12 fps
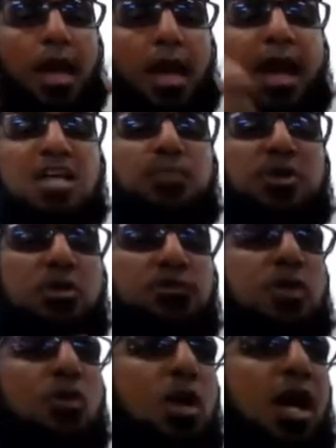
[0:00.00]
aspects of
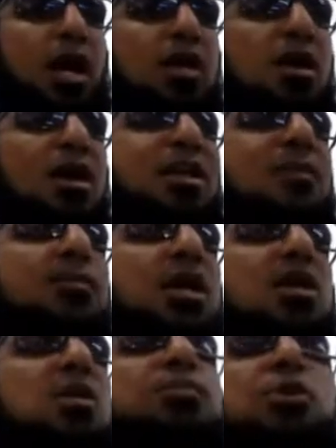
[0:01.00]
the Quran that
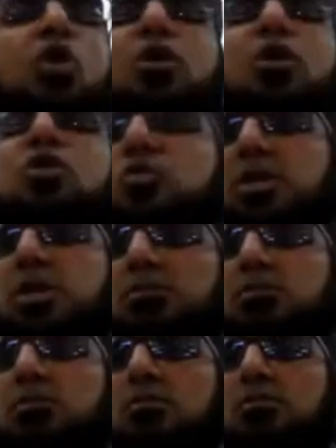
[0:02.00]
make it beyond human.
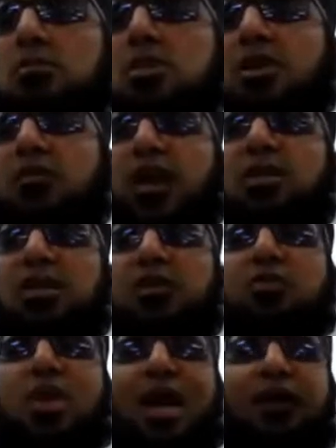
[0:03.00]
The fact that
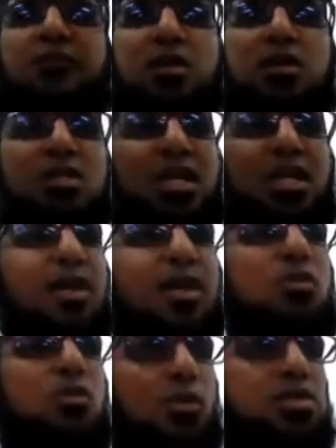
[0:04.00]
we have
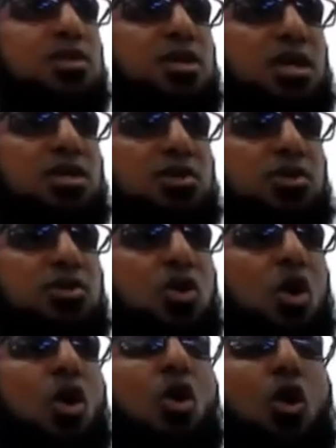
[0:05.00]
10 recitations,
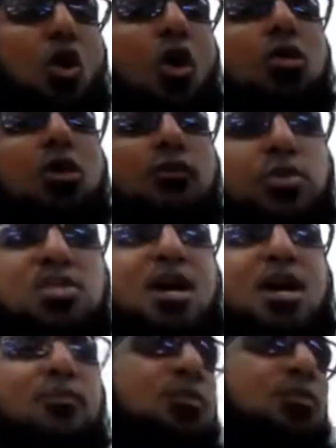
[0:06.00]
all of which
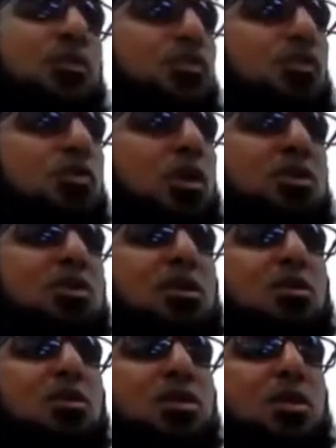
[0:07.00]
come from Rasulullah.
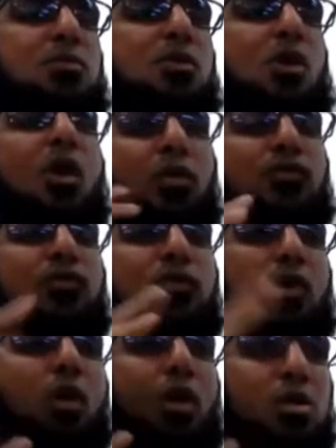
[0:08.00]

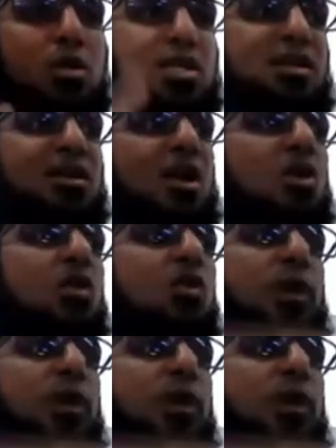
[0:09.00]
All, all 10 go